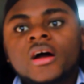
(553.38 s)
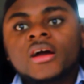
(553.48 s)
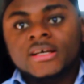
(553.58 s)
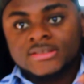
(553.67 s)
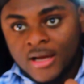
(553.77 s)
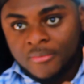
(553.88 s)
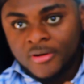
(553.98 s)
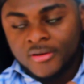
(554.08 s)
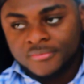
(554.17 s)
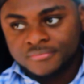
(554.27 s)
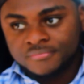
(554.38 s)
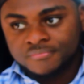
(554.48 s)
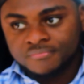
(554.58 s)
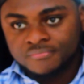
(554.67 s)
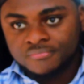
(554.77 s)
get a camera.
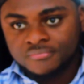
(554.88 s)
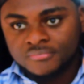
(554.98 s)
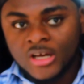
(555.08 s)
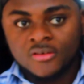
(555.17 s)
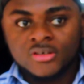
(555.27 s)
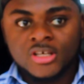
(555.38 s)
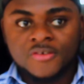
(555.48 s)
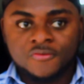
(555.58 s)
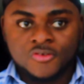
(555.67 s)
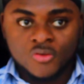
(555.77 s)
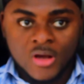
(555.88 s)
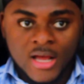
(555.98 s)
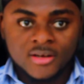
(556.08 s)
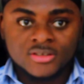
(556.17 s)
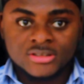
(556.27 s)
Now if you
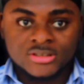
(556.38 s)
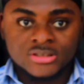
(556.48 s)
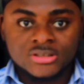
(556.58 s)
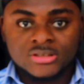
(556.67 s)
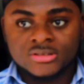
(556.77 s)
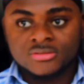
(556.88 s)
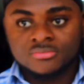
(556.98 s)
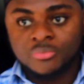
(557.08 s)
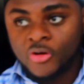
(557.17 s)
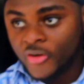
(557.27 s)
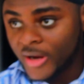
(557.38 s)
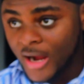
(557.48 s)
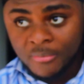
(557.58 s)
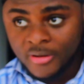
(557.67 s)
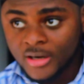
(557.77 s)
cannot borrow a
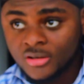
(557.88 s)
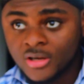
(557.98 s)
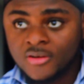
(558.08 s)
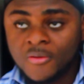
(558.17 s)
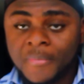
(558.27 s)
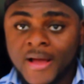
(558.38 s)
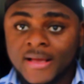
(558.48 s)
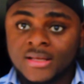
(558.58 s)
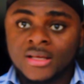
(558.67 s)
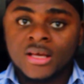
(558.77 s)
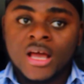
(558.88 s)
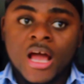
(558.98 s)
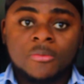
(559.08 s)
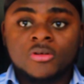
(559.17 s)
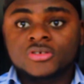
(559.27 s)
camera, you cannot buy,
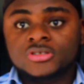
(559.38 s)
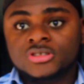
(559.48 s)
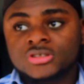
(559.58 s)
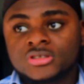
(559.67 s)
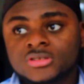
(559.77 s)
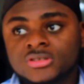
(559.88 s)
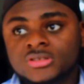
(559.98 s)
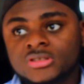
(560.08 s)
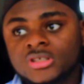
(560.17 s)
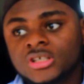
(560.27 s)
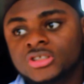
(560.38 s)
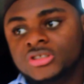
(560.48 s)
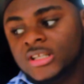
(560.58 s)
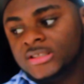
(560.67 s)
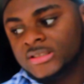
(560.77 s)
I'm going
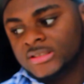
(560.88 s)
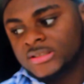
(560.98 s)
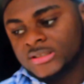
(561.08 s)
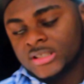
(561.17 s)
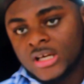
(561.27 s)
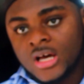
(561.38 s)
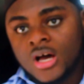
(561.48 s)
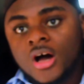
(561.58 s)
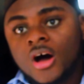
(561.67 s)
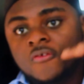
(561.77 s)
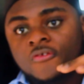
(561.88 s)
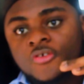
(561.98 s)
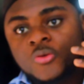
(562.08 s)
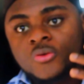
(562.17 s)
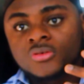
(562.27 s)
to list a
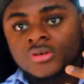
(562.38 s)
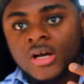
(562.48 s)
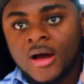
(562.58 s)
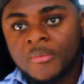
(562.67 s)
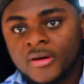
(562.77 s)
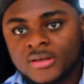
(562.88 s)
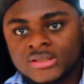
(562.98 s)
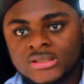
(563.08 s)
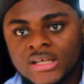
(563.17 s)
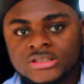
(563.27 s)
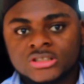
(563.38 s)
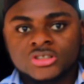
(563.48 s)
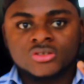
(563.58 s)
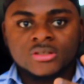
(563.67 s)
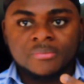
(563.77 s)
few cameras that
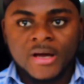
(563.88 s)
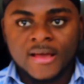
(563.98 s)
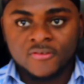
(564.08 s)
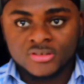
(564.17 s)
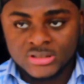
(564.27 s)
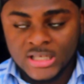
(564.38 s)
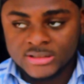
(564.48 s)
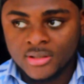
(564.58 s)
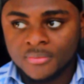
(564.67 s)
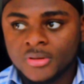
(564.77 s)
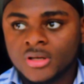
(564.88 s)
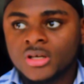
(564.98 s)
you can buy for startup,